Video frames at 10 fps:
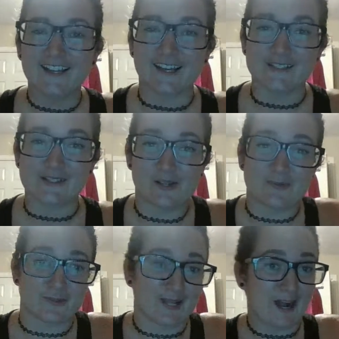Like it's not
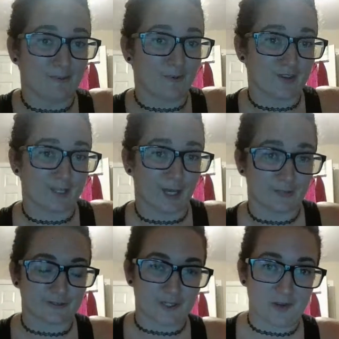supposed to happen with a
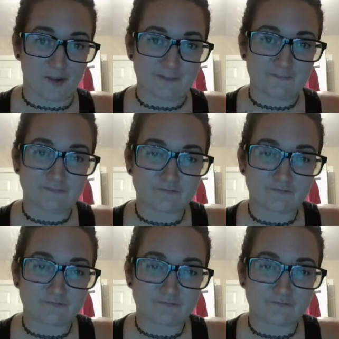counselor, but